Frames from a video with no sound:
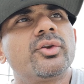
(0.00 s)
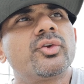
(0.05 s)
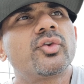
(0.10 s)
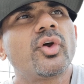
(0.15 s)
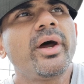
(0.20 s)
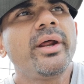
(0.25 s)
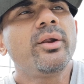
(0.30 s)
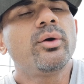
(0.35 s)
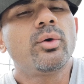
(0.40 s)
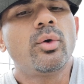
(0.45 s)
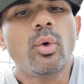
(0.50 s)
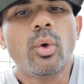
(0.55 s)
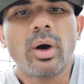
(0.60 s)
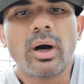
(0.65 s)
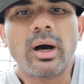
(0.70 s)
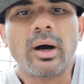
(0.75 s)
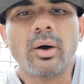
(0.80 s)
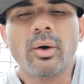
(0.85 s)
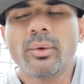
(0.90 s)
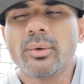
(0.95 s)
try to go
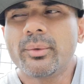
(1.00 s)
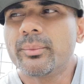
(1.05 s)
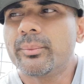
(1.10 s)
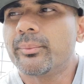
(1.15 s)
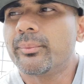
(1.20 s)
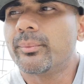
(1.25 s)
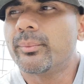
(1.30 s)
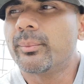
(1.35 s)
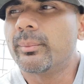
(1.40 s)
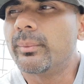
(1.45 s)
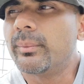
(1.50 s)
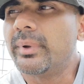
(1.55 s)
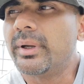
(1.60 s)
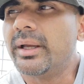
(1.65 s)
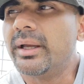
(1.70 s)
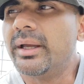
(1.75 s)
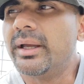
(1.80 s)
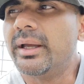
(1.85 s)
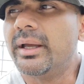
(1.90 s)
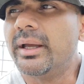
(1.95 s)
out
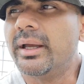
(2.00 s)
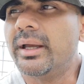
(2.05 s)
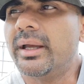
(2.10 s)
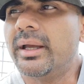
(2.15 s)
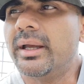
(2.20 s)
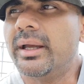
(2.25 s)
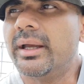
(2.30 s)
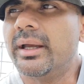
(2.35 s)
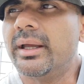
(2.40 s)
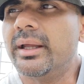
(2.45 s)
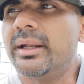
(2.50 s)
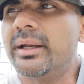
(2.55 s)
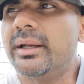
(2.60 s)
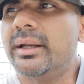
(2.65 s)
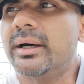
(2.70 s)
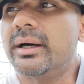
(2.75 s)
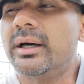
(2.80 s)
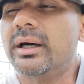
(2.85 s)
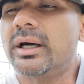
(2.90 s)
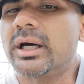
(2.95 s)
and
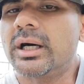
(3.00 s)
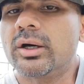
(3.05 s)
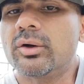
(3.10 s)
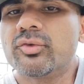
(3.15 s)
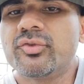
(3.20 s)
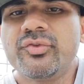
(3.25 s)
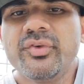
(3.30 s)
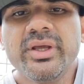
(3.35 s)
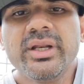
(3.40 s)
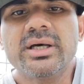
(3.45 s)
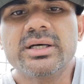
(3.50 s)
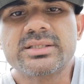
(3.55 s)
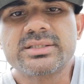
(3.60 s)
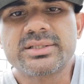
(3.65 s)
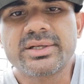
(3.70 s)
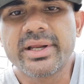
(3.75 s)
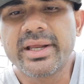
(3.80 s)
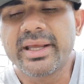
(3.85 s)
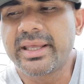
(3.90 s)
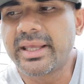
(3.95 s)
feed a
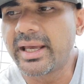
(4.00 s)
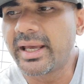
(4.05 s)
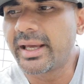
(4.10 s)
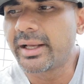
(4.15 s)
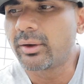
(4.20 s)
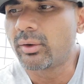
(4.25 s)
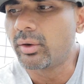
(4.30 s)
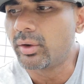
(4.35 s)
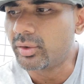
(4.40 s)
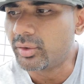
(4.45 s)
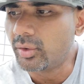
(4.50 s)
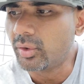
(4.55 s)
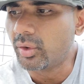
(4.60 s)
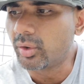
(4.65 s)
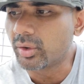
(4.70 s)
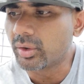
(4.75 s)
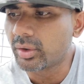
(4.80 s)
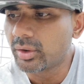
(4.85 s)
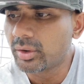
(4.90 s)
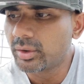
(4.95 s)
stray cat or dog.